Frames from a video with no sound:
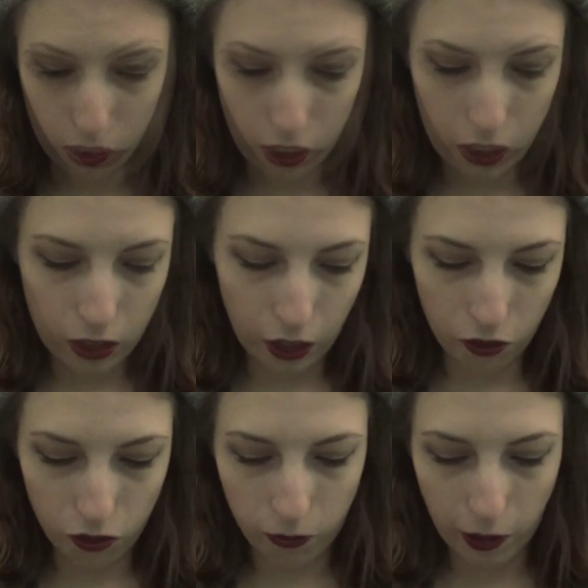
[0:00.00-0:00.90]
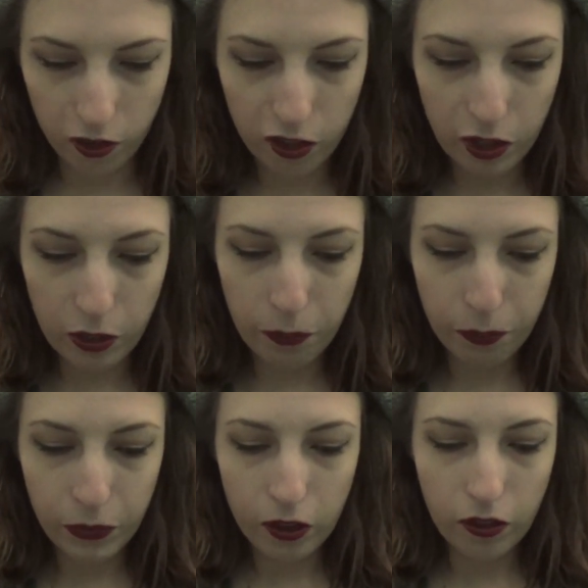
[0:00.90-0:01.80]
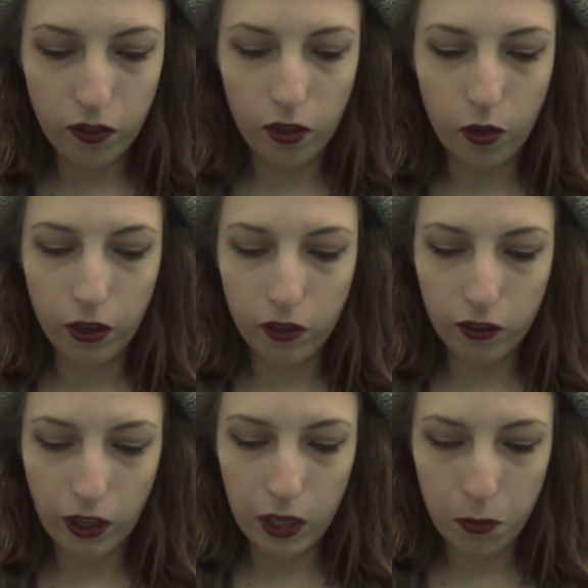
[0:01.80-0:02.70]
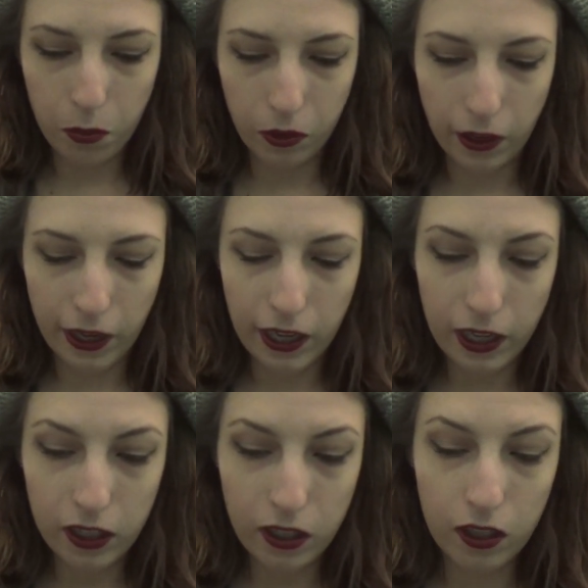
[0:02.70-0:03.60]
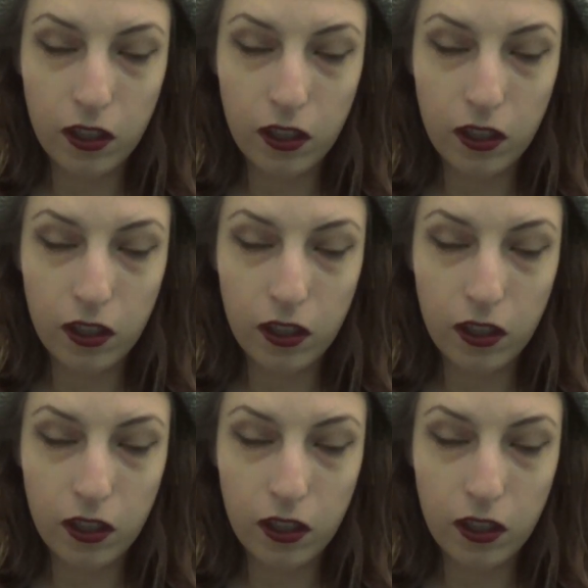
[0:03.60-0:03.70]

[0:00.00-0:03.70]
And that just fell. So there's a black,